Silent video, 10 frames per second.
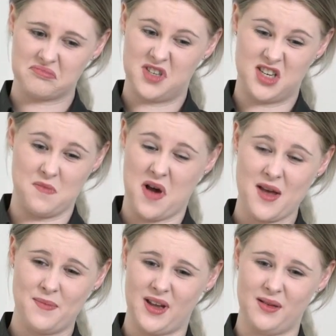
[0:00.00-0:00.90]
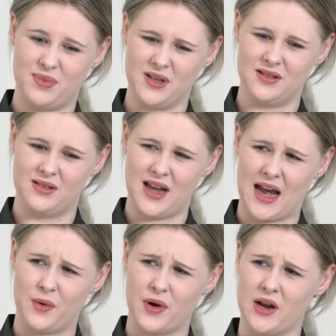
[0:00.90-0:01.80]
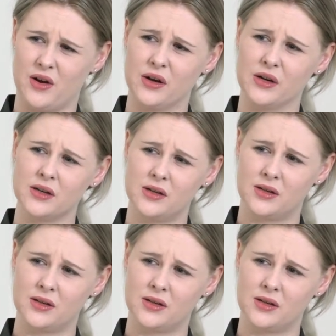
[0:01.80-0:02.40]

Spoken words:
She might be, but how would I know?